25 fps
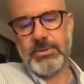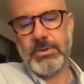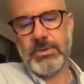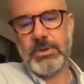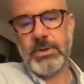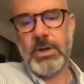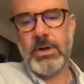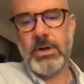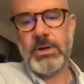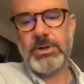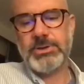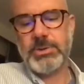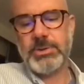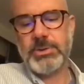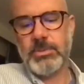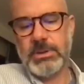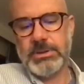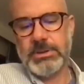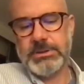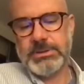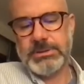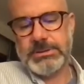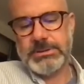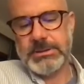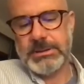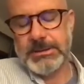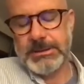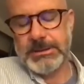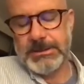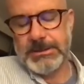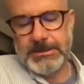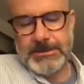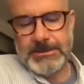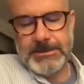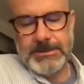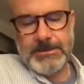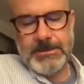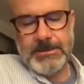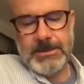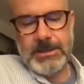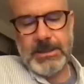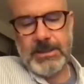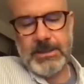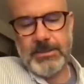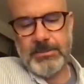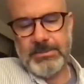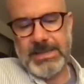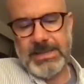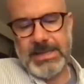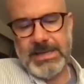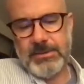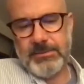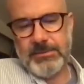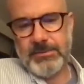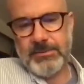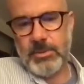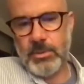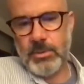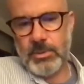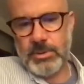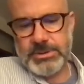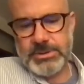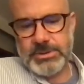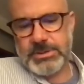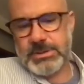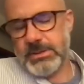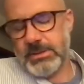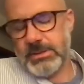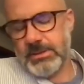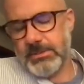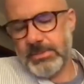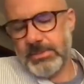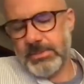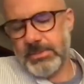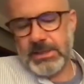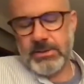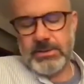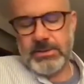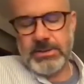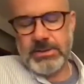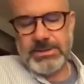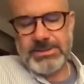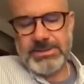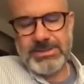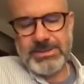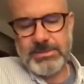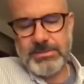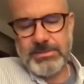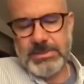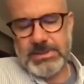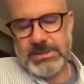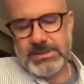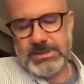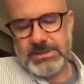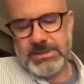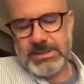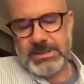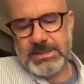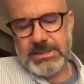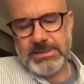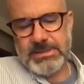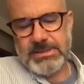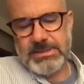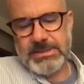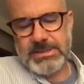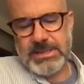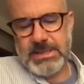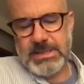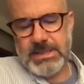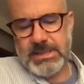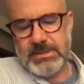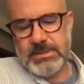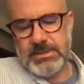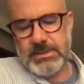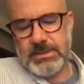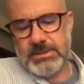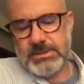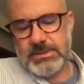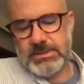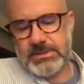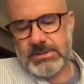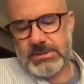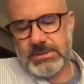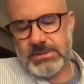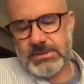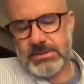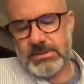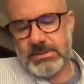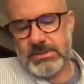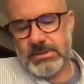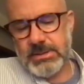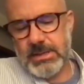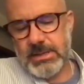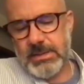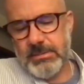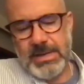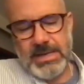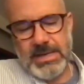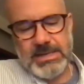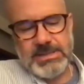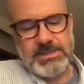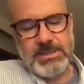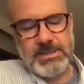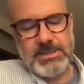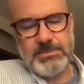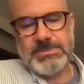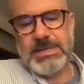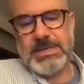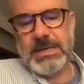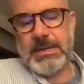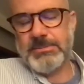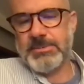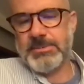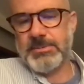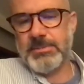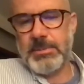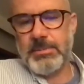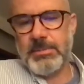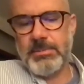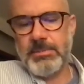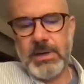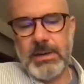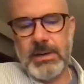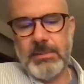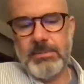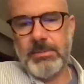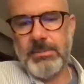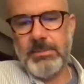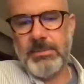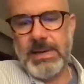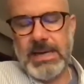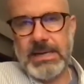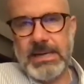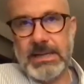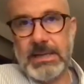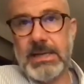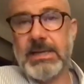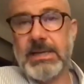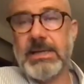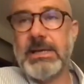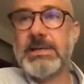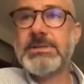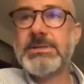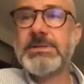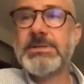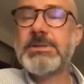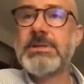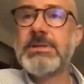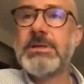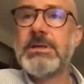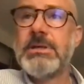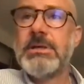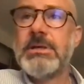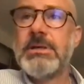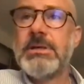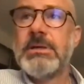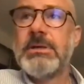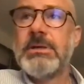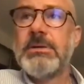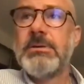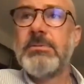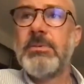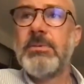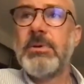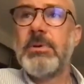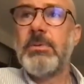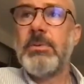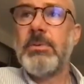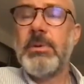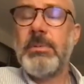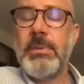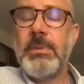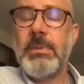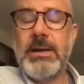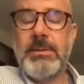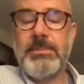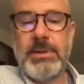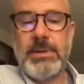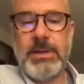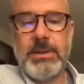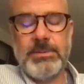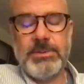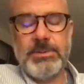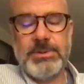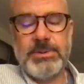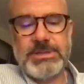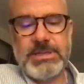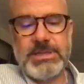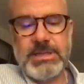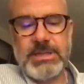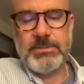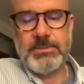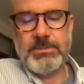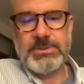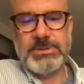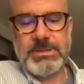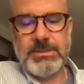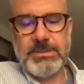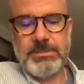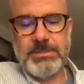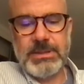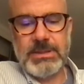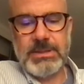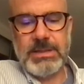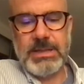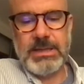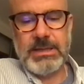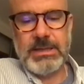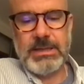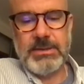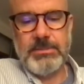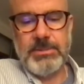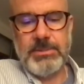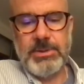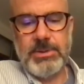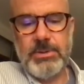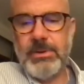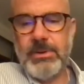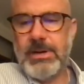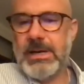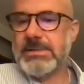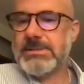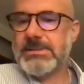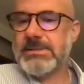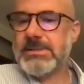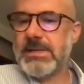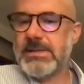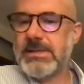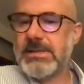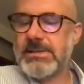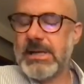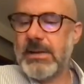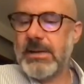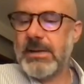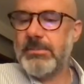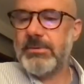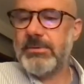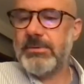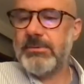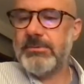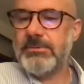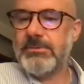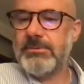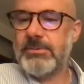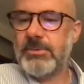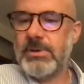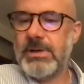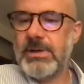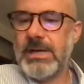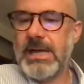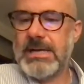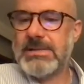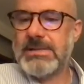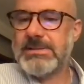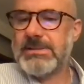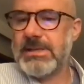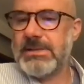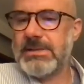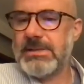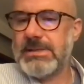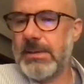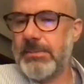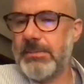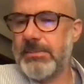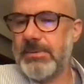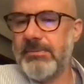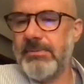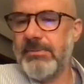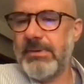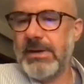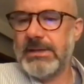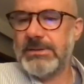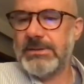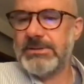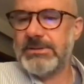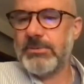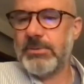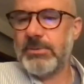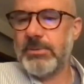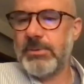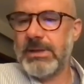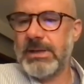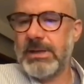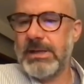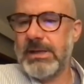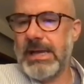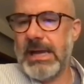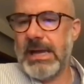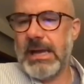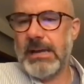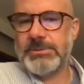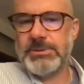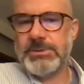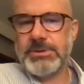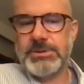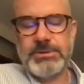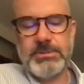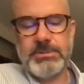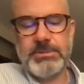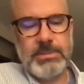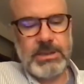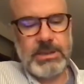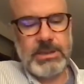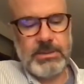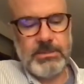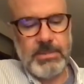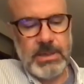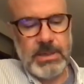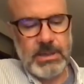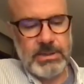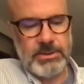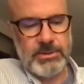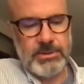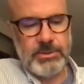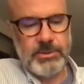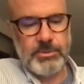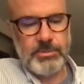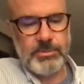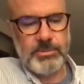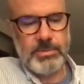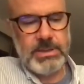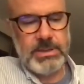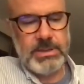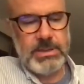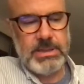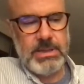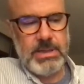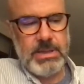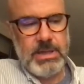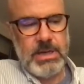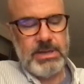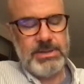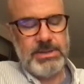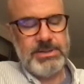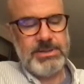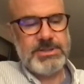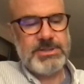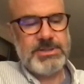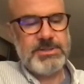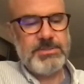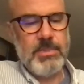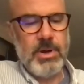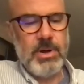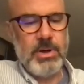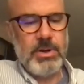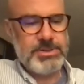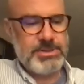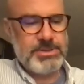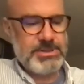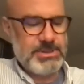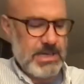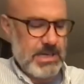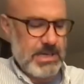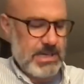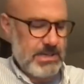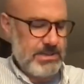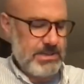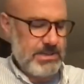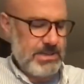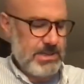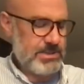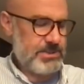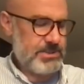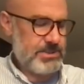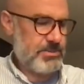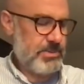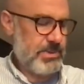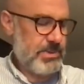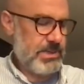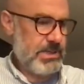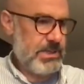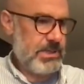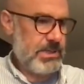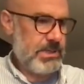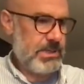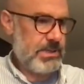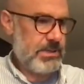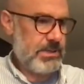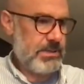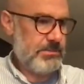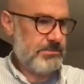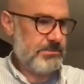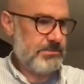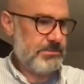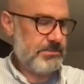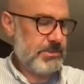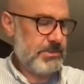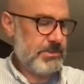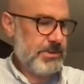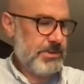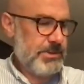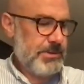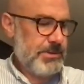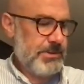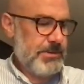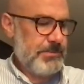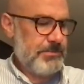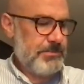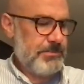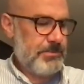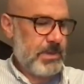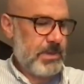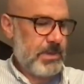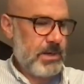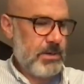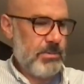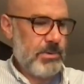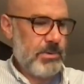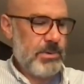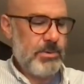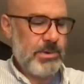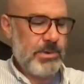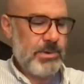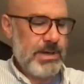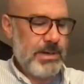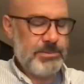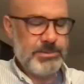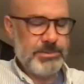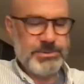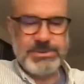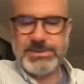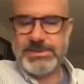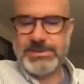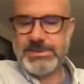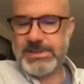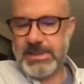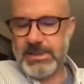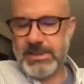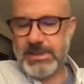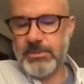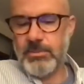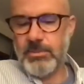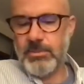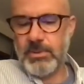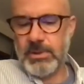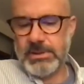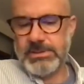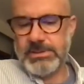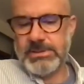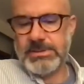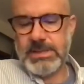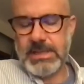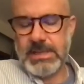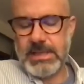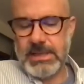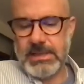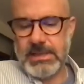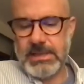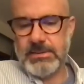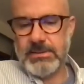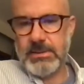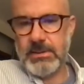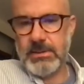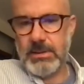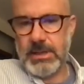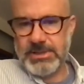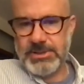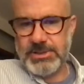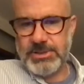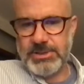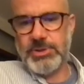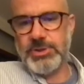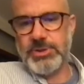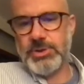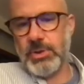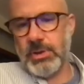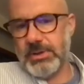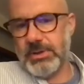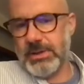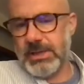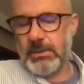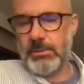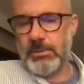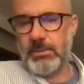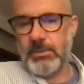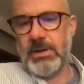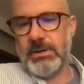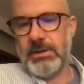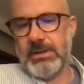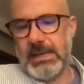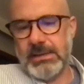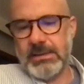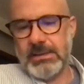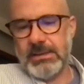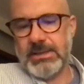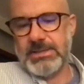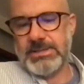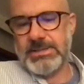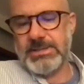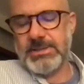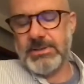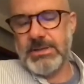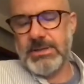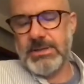The larger ones that of course the bigger instruments can see is they may sometimes be problematic. I guess we might be able to see something like an immunoassay type of, or an assay type device where we can capture some bigger molecules. But on the small side, yes, we were able to see the ones that I showed you on that were on that list.